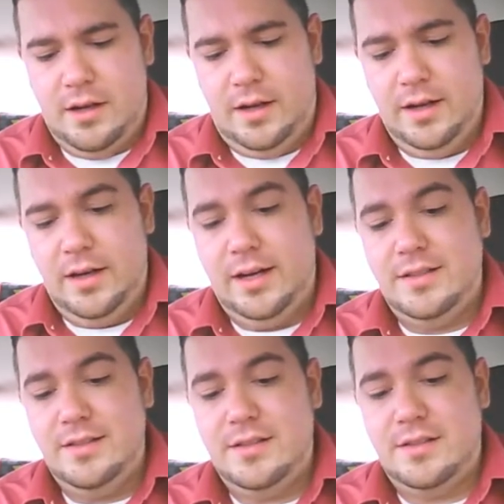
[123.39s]
in
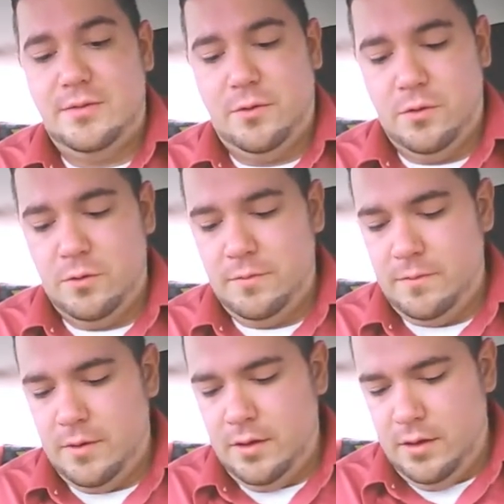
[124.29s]
1964,
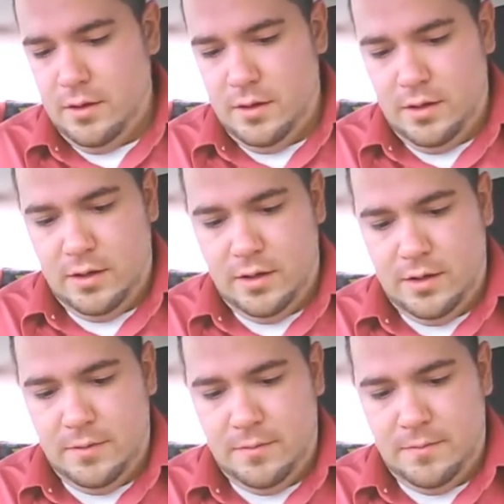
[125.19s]

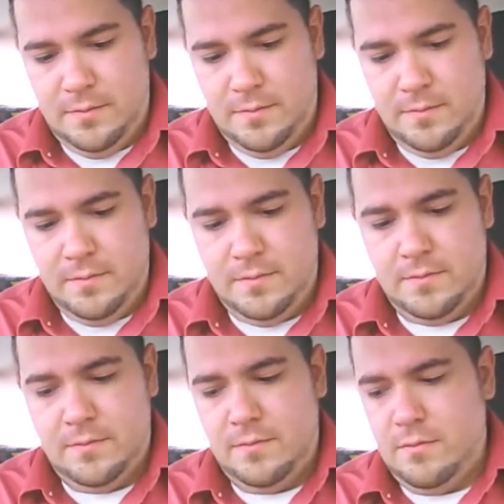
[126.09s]

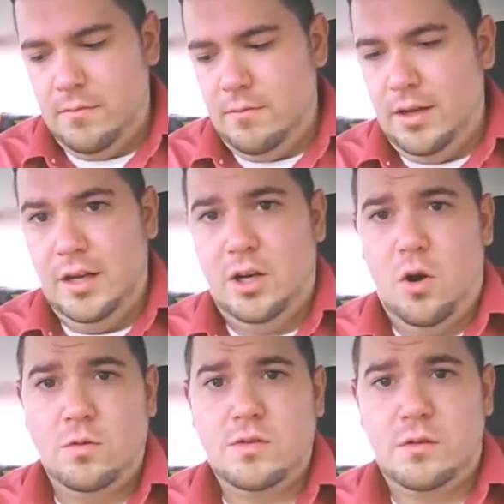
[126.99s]
in
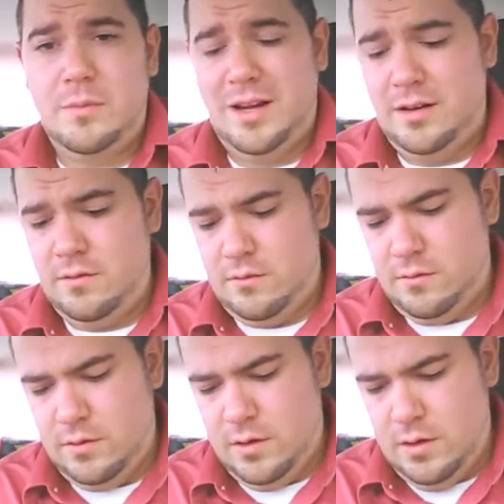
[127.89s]
coastal Maine,
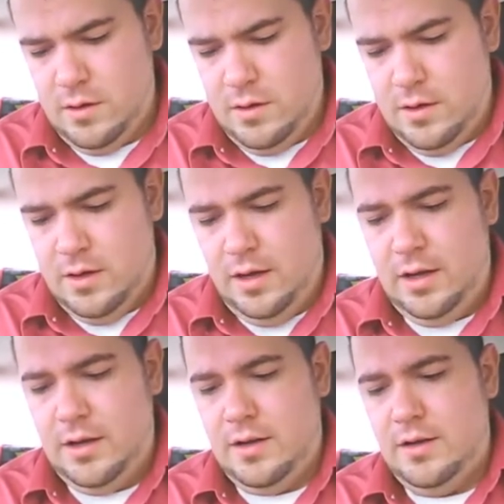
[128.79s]

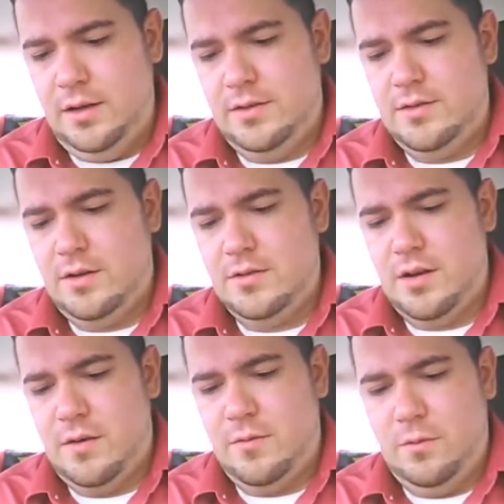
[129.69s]
and it starts
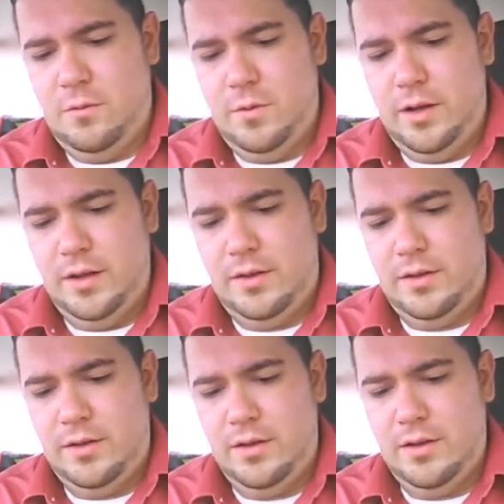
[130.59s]
off
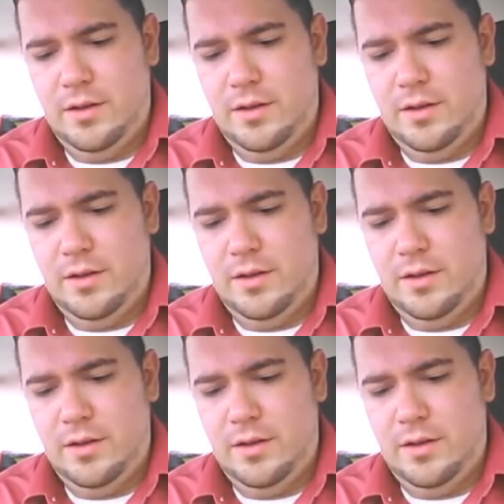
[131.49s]
with,